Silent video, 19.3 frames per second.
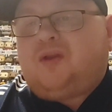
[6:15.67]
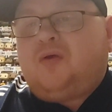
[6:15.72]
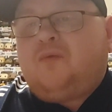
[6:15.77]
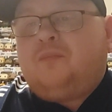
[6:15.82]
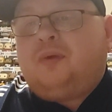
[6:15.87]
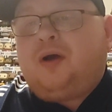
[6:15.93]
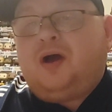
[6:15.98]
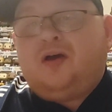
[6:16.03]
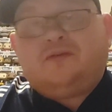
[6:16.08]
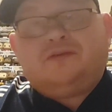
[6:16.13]

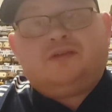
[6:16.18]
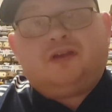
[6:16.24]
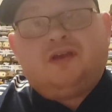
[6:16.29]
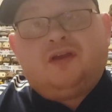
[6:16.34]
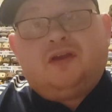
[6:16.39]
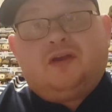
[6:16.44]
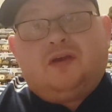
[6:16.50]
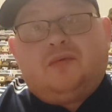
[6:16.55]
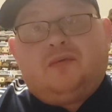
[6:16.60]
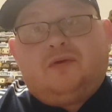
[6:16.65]
unbox,
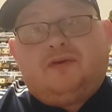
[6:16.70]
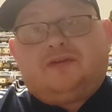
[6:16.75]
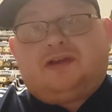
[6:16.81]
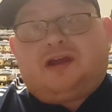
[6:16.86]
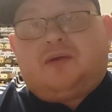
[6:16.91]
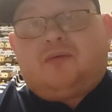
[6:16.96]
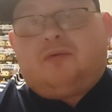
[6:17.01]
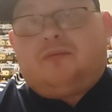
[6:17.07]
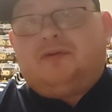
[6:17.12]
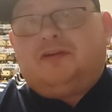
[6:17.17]
which
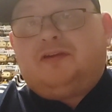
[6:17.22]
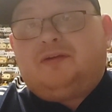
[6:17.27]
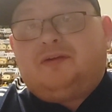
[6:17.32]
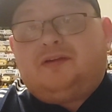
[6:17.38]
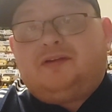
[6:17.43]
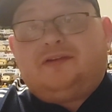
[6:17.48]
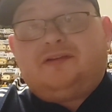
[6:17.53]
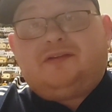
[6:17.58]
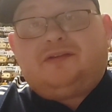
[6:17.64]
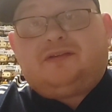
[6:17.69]
I will be
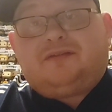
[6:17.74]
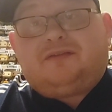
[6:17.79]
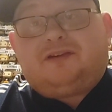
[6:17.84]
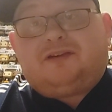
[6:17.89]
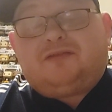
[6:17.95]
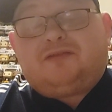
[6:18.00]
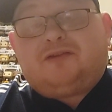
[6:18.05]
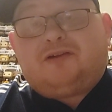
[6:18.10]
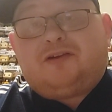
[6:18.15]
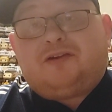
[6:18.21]
doing as soon as I
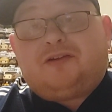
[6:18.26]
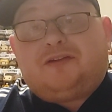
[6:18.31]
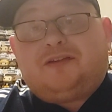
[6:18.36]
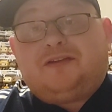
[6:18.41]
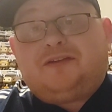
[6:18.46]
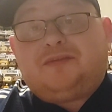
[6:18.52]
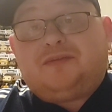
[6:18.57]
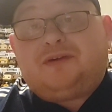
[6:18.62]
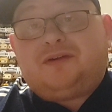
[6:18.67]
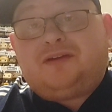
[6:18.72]
finish recording
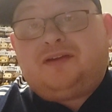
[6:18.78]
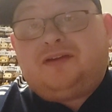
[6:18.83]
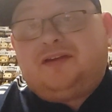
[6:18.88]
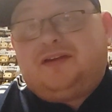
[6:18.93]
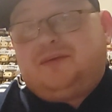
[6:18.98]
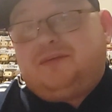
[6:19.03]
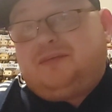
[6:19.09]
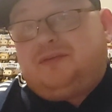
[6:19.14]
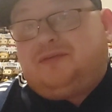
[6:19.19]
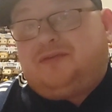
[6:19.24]
this one.
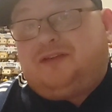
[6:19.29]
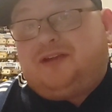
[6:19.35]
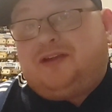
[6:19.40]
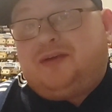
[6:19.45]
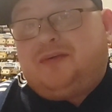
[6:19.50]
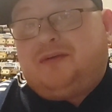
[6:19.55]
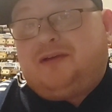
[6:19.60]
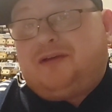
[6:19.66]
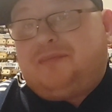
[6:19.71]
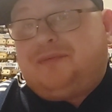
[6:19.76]
But for
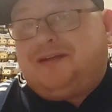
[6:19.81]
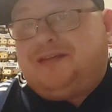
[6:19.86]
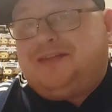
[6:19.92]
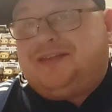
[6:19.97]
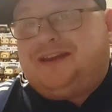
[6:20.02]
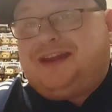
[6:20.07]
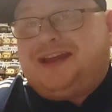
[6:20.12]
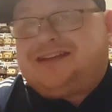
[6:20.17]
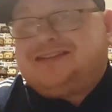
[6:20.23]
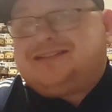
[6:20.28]
you, it'll be in
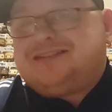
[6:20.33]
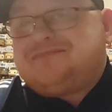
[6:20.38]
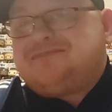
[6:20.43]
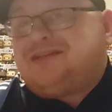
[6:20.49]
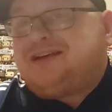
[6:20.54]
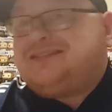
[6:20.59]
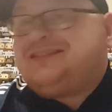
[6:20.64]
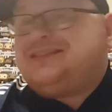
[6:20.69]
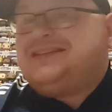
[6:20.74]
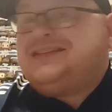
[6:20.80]
the next
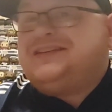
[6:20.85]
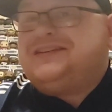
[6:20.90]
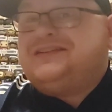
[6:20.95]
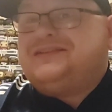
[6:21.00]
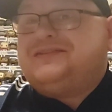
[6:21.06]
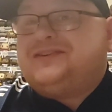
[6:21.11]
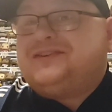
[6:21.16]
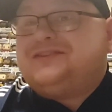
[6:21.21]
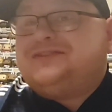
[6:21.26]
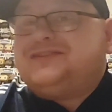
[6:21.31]
Masters of the
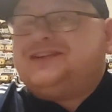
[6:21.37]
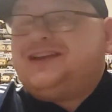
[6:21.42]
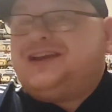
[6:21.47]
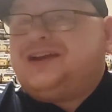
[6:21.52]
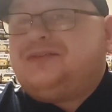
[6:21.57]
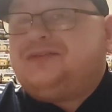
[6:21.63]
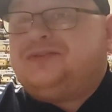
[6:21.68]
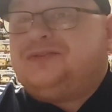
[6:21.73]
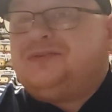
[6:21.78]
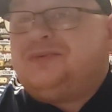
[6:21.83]
Universe
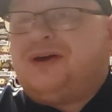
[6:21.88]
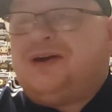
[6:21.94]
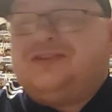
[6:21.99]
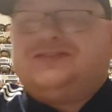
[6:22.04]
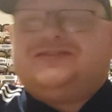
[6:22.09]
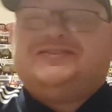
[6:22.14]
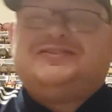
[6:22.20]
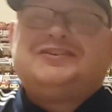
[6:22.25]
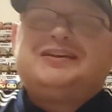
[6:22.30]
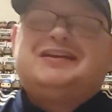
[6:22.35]
video to
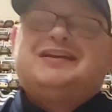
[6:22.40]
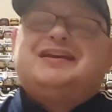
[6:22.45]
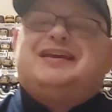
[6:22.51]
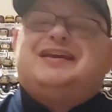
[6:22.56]
watch.